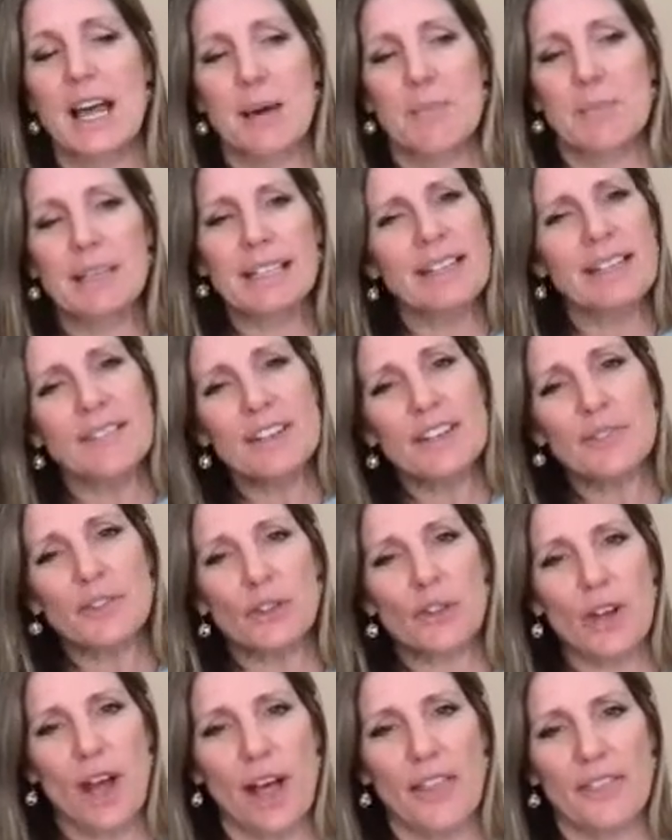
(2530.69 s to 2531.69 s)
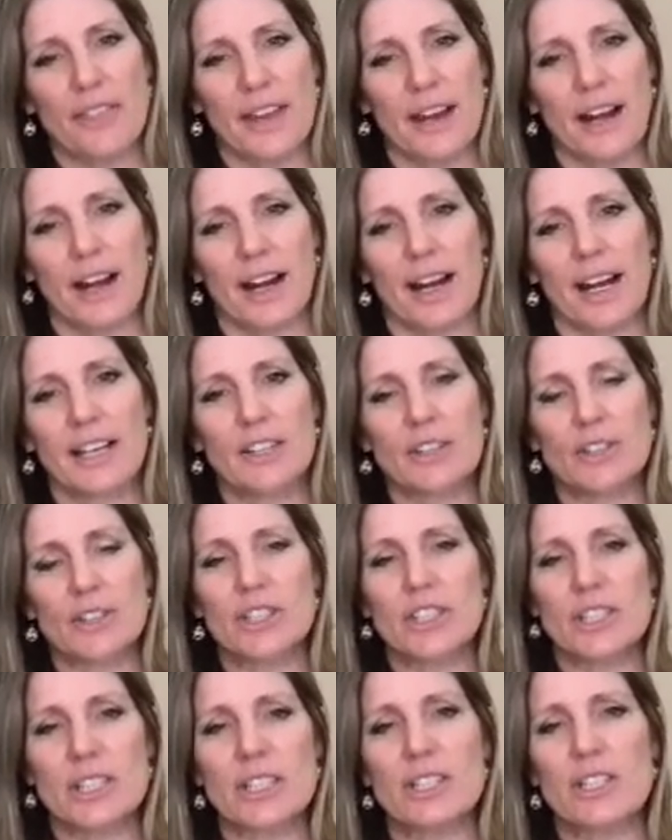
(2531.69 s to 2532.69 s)
But even if you're not there and you're
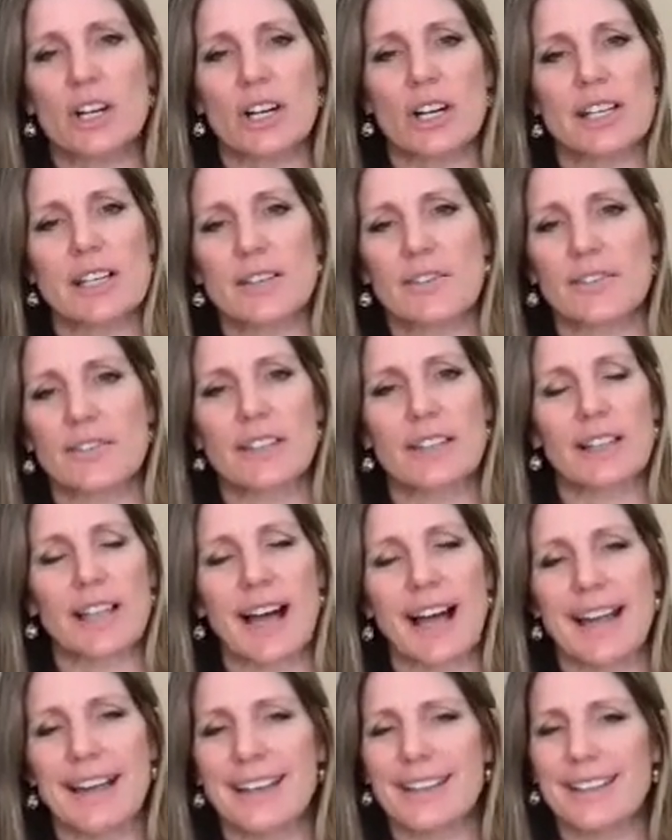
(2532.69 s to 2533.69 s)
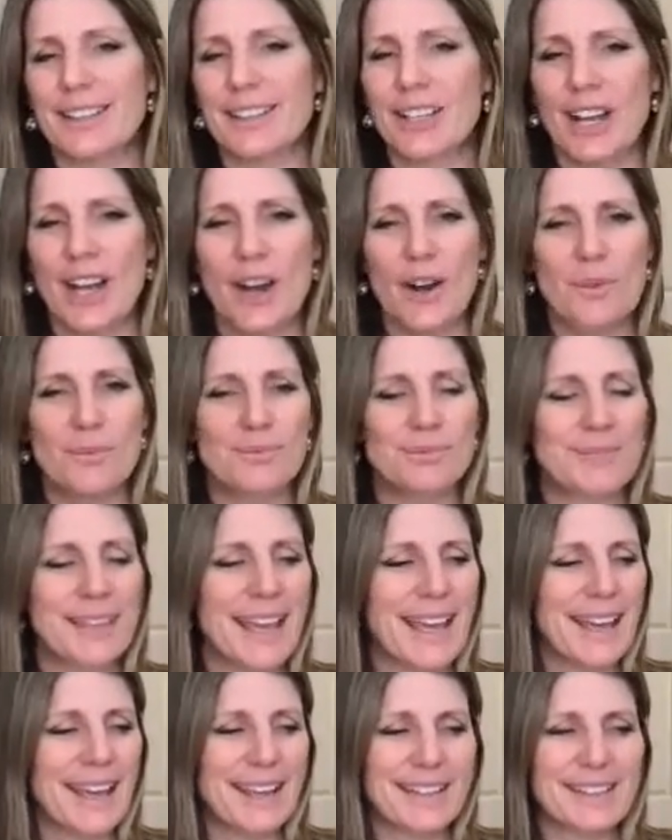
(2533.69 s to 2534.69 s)
just starting to feel like,
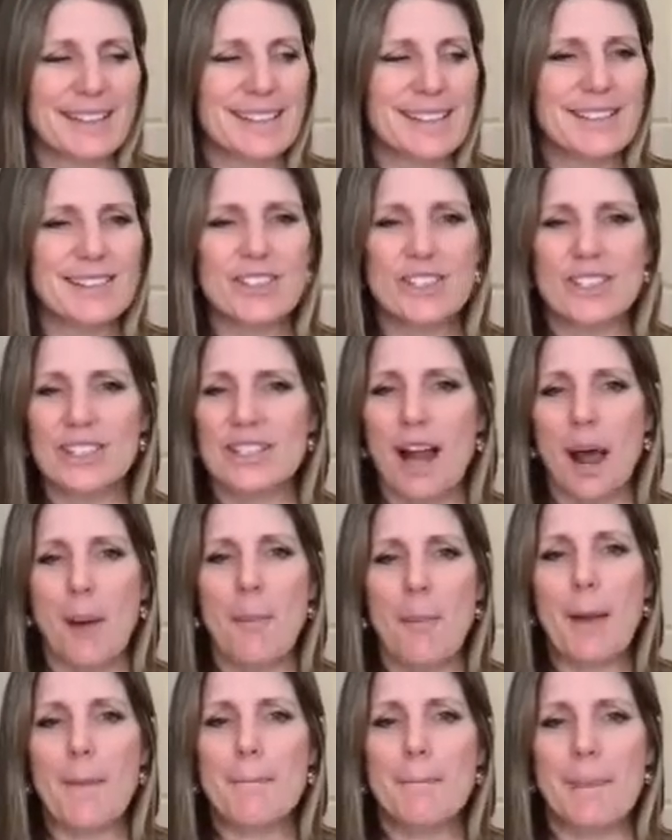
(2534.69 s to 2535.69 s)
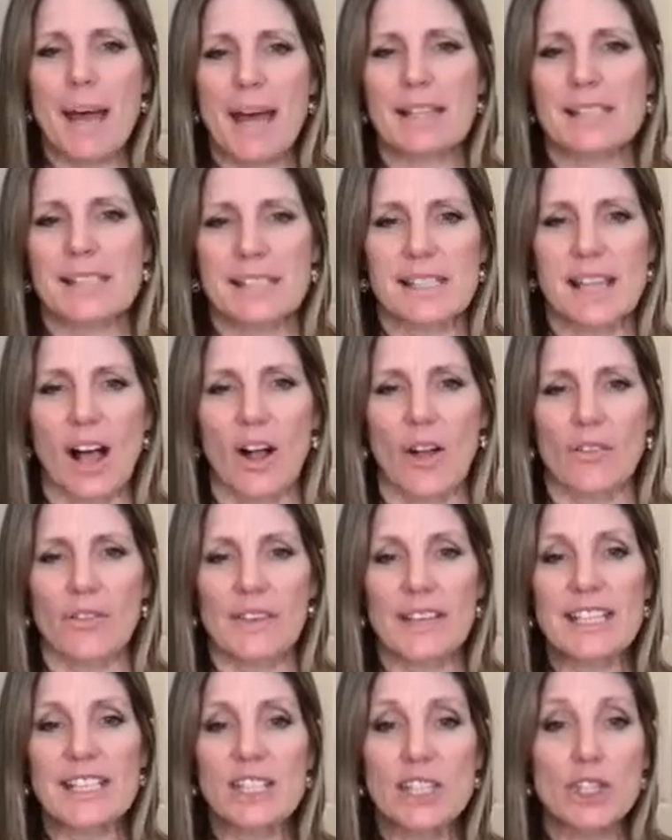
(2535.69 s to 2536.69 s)
this is just not my best self.
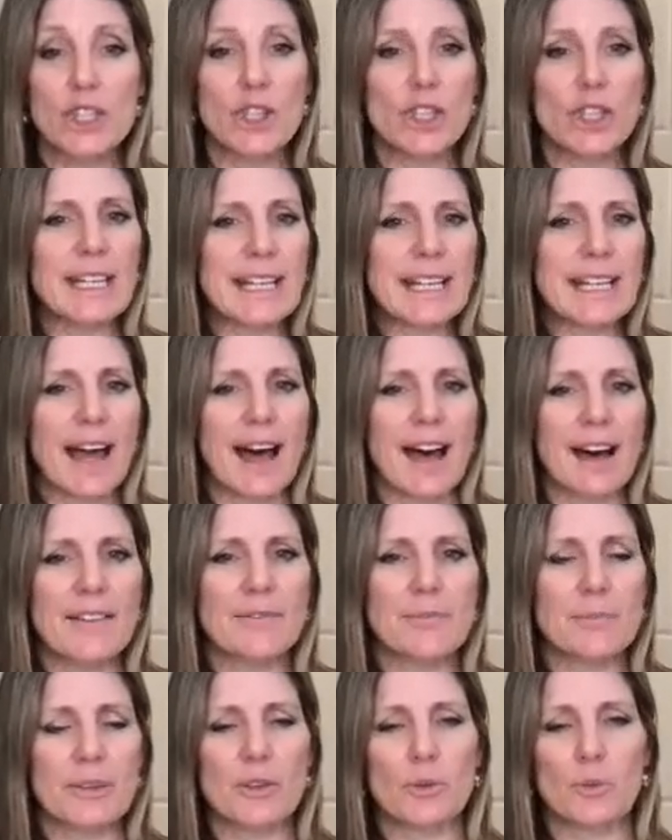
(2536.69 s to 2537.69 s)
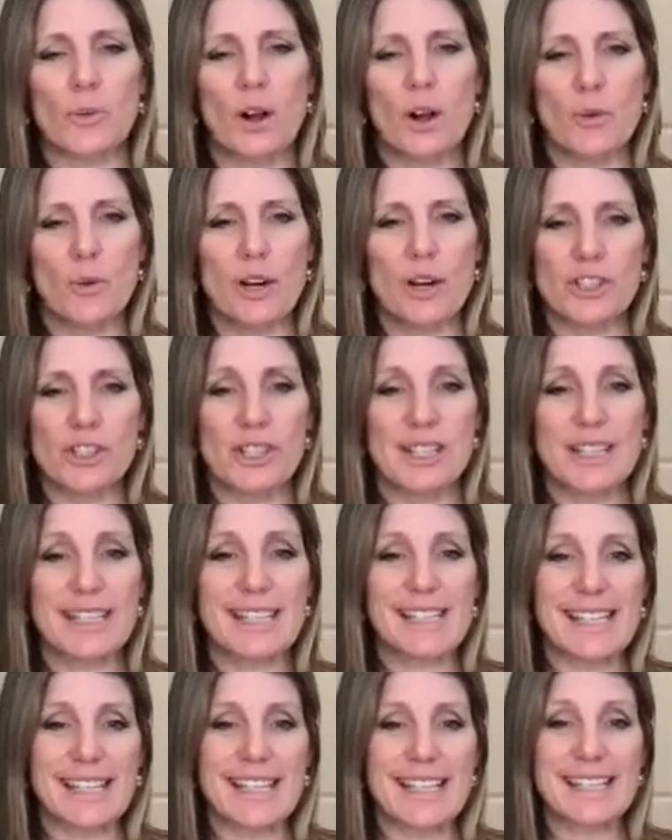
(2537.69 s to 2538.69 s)
It's good enough, but the wrong question
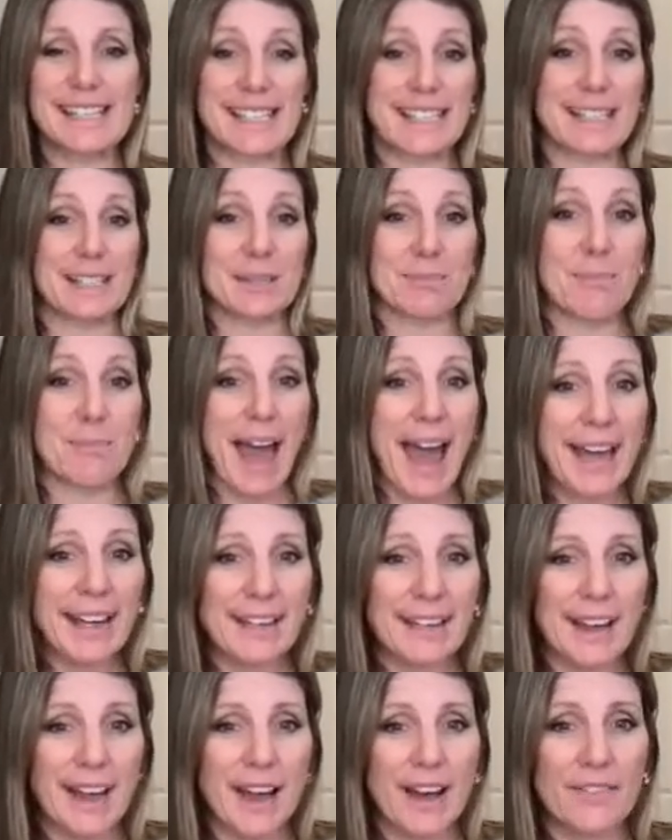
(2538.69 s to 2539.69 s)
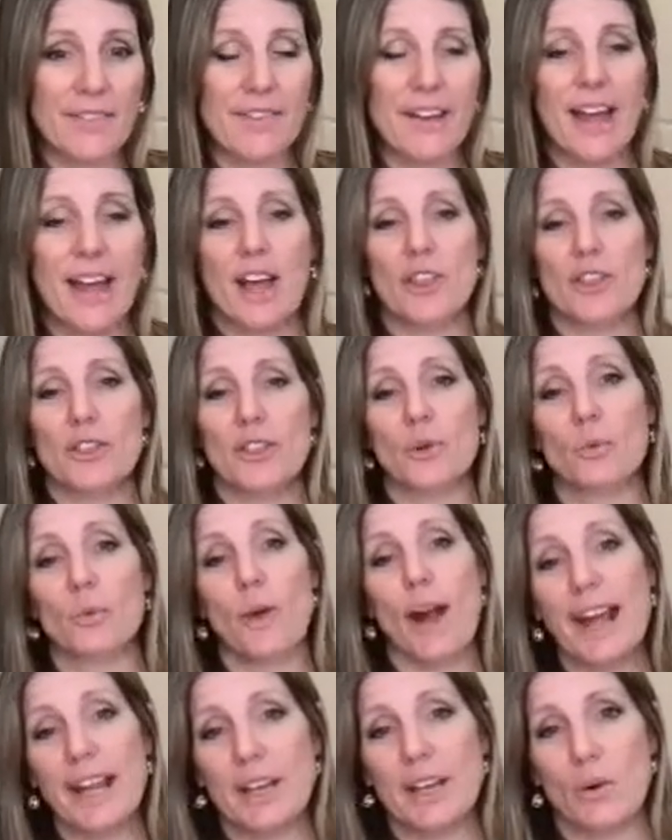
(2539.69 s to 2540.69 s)
is this bad enough? The
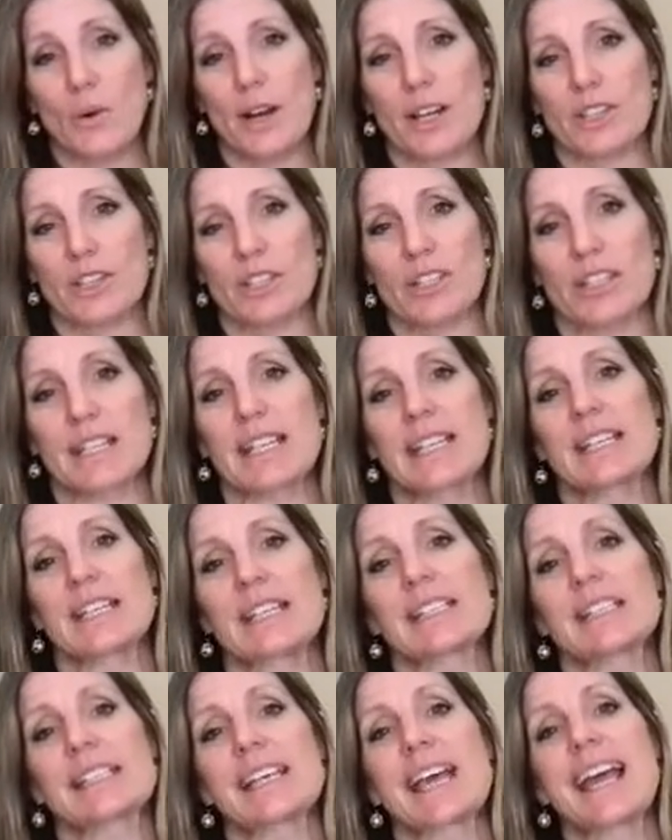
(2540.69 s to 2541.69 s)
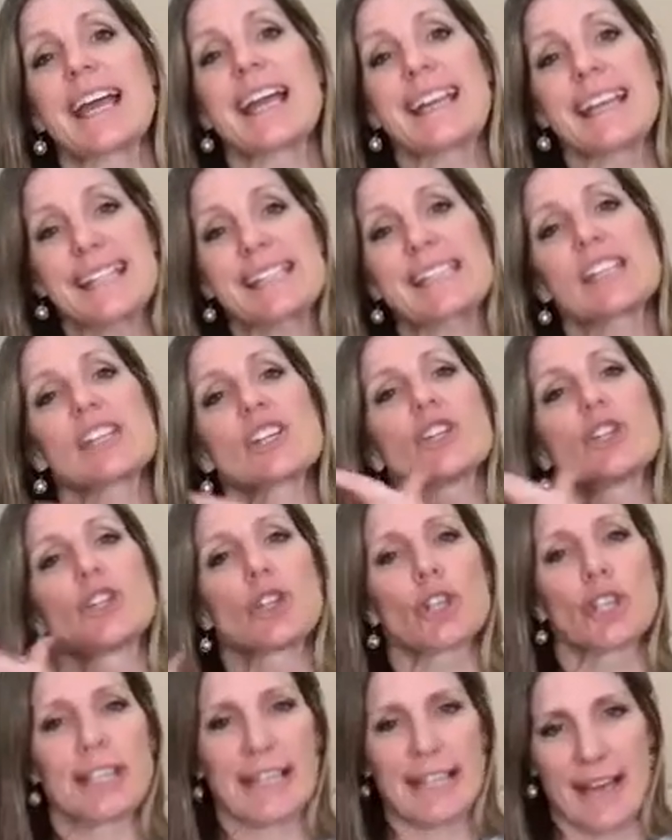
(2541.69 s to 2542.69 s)
right question is it
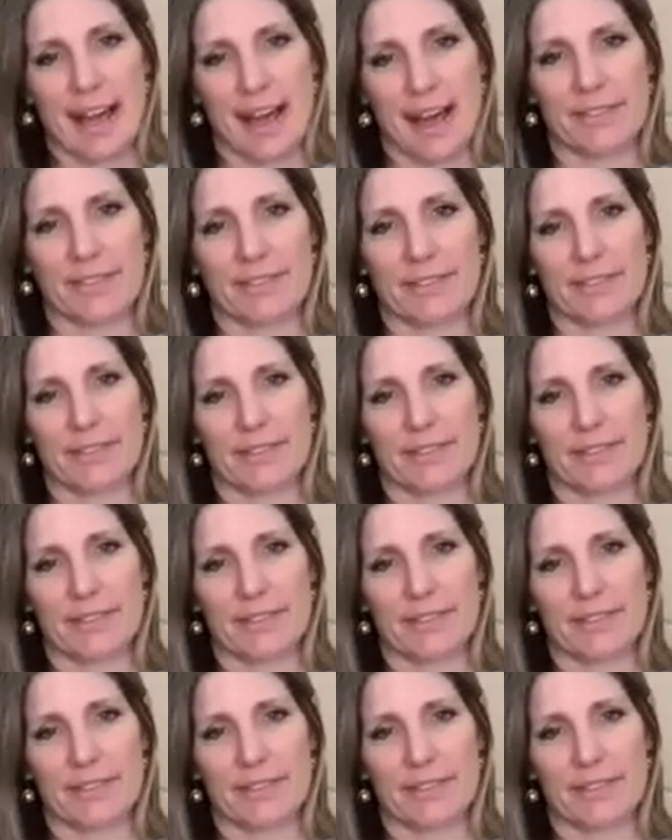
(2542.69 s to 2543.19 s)
good enough?